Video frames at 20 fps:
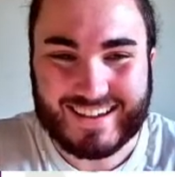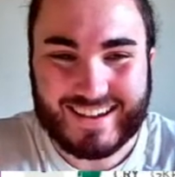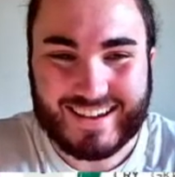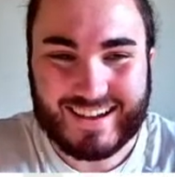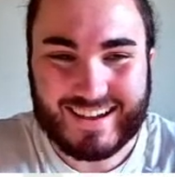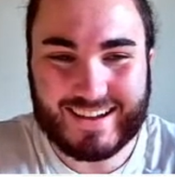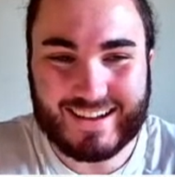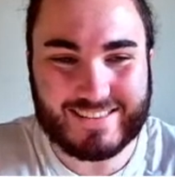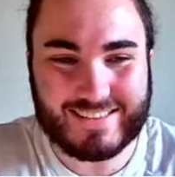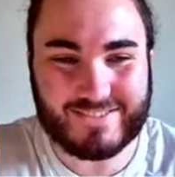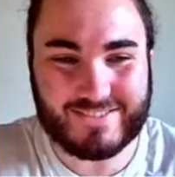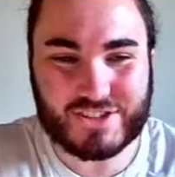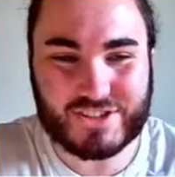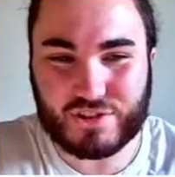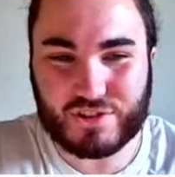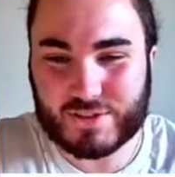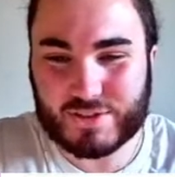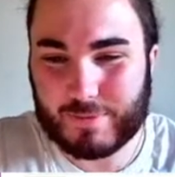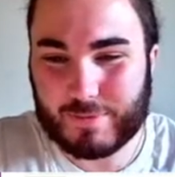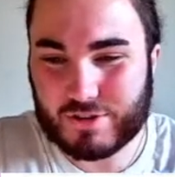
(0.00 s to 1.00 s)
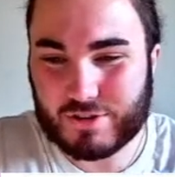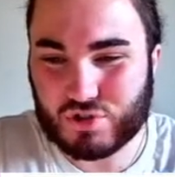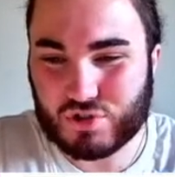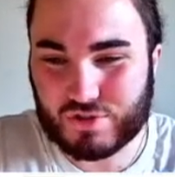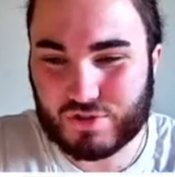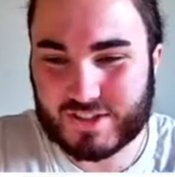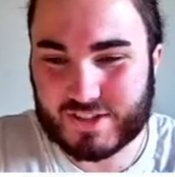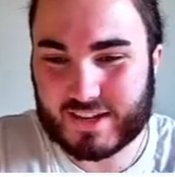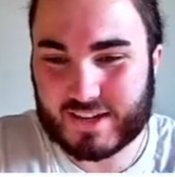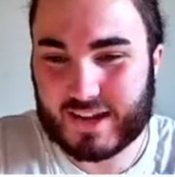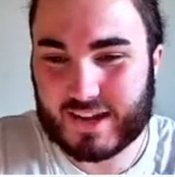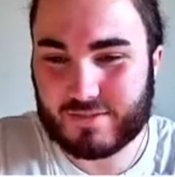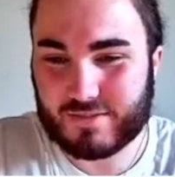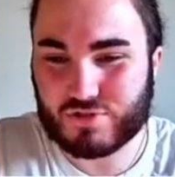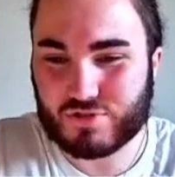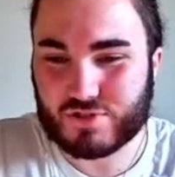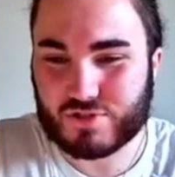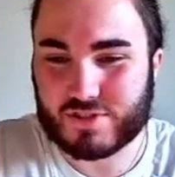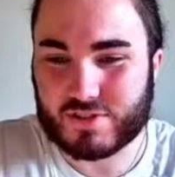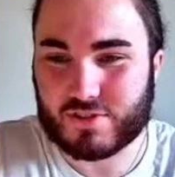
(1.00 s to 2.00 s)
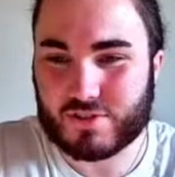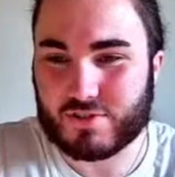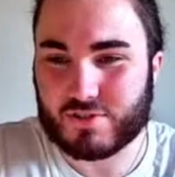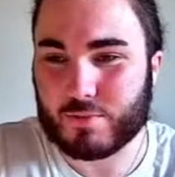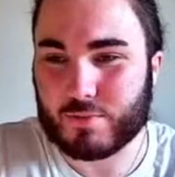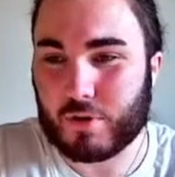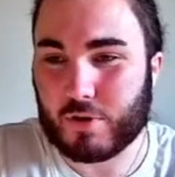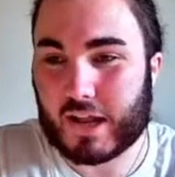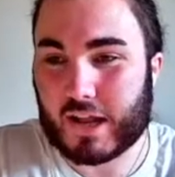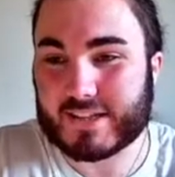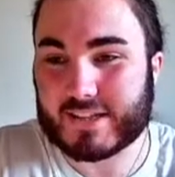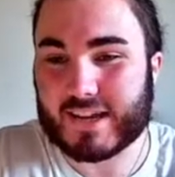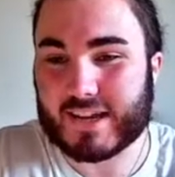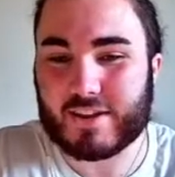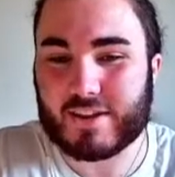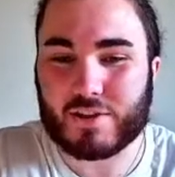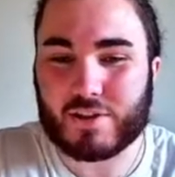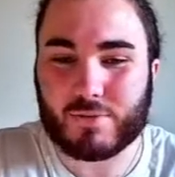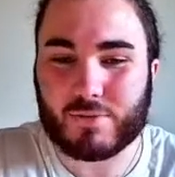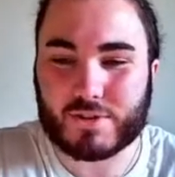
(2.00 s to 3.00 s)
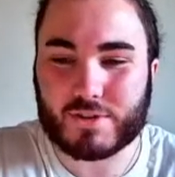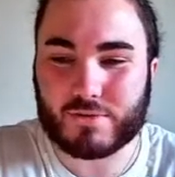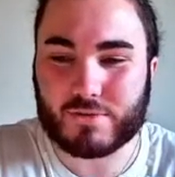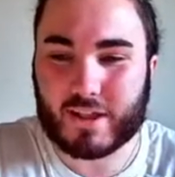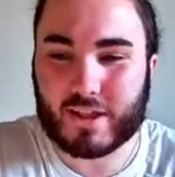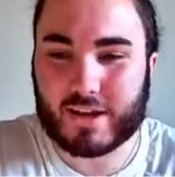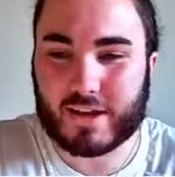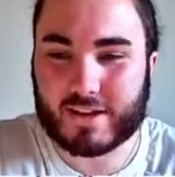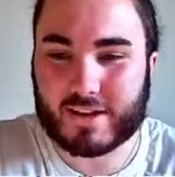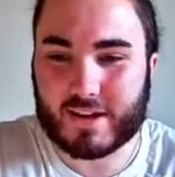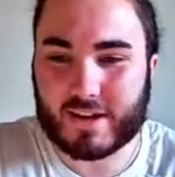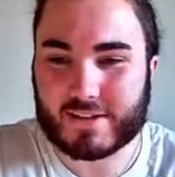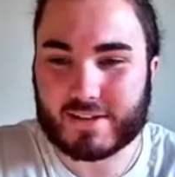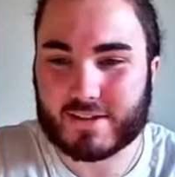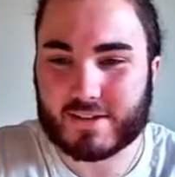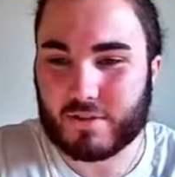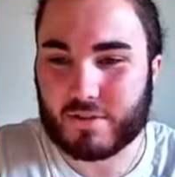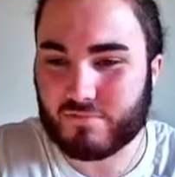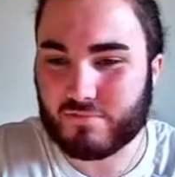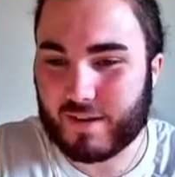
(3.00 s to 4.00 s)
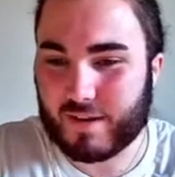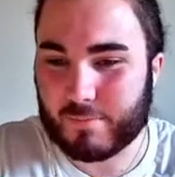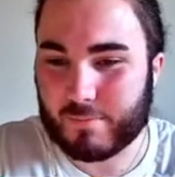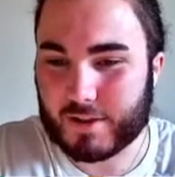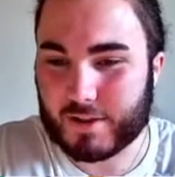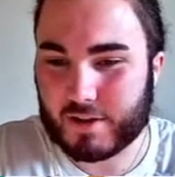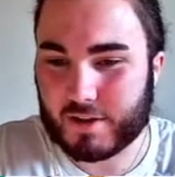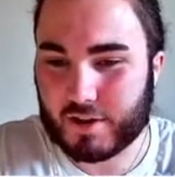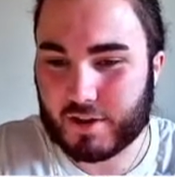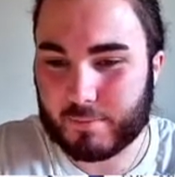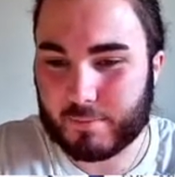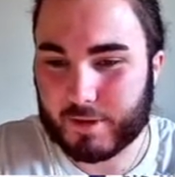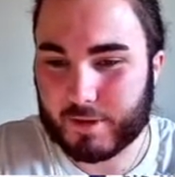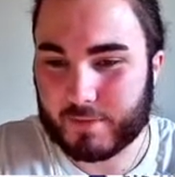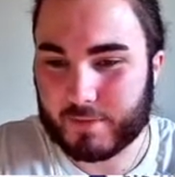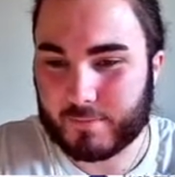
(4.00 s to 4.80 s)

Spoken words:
There is news about Justin, how Justin's going to do. But I tell you who I do like, guys. I know I'm rambling on a bit.